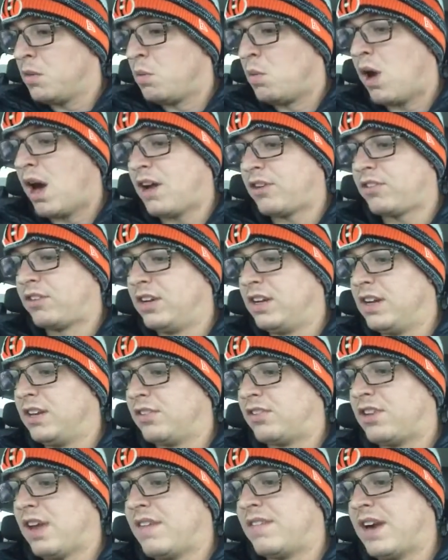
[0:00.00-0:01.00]
Washington
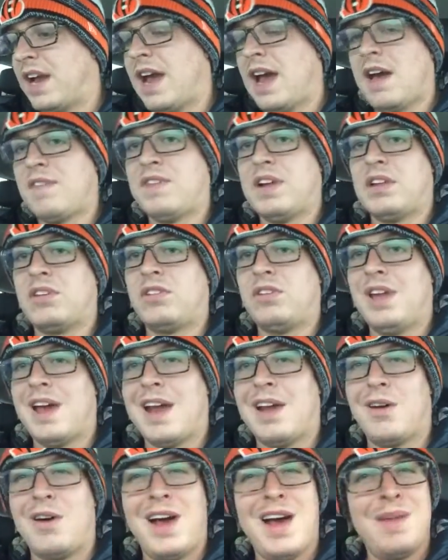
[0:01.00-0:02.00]
getting 7.5 at
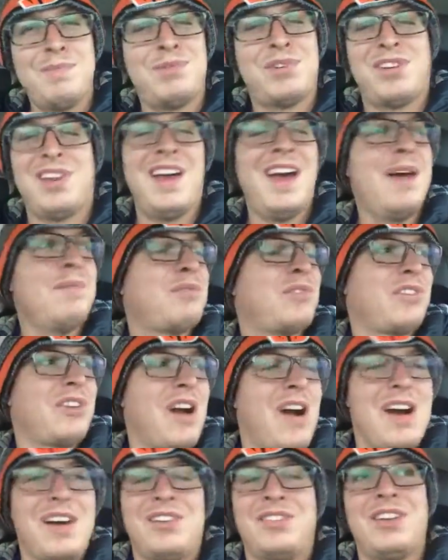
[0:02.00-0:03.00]
Seattle. I'm
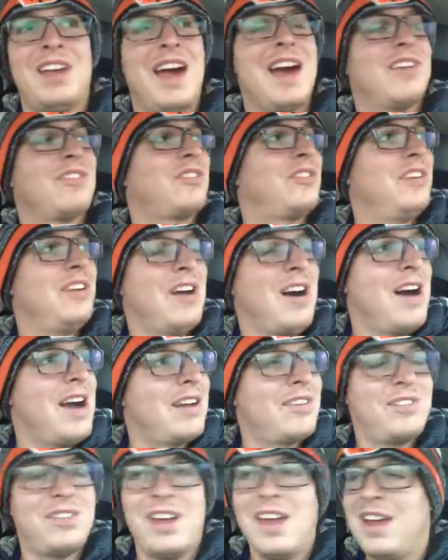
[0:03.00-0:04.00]
sorry, Seattle
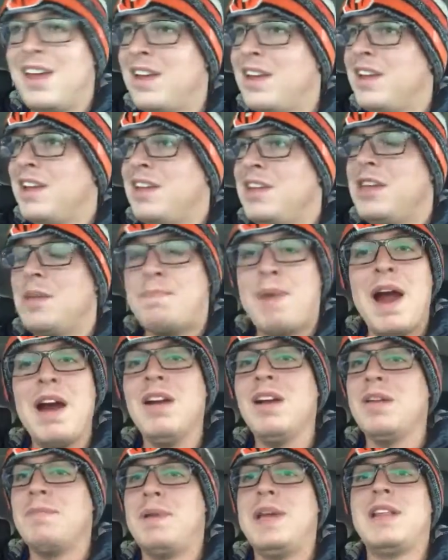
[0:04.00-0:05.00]
Seahawks. You
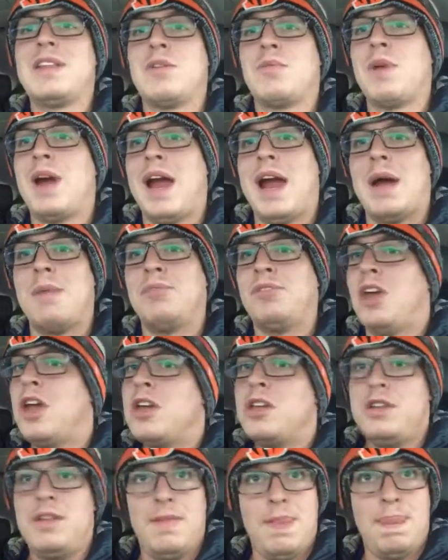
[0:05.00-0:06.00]
barely beat the Rams.
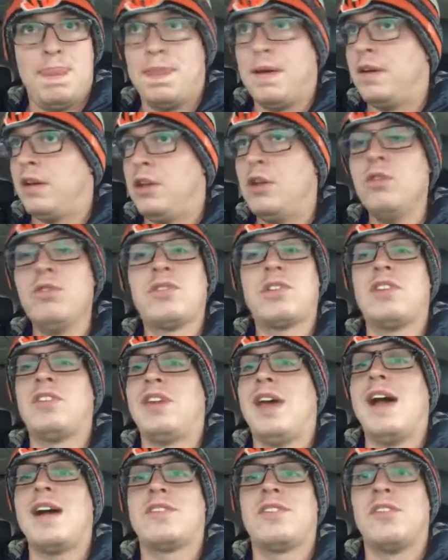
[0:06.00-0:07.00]
The Houston
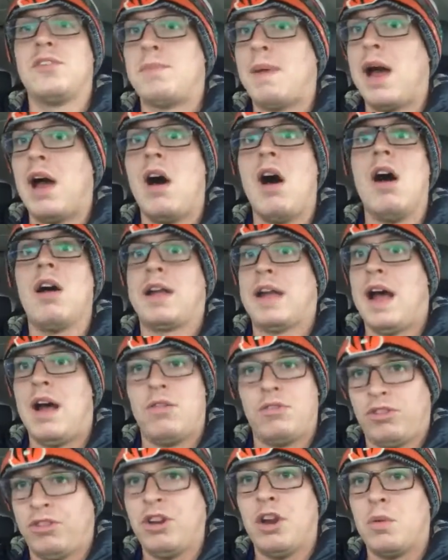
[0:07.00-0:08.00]
Texans, by all
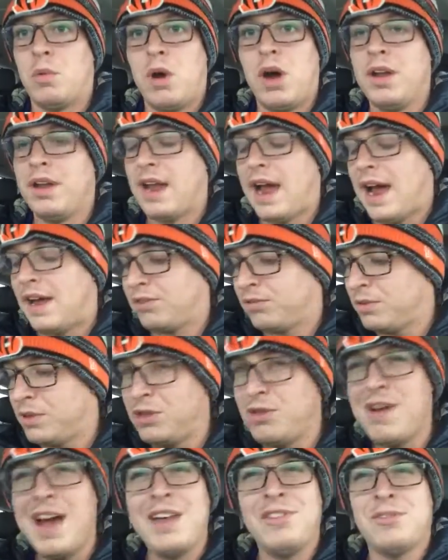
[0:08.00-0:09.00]
accounts, should have won last
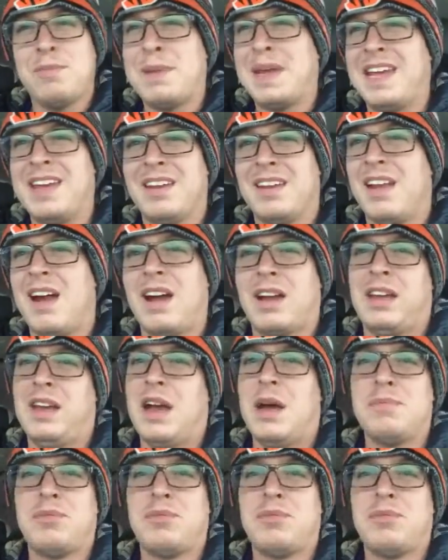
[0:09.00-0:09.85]
week. You guys have been getting lucky.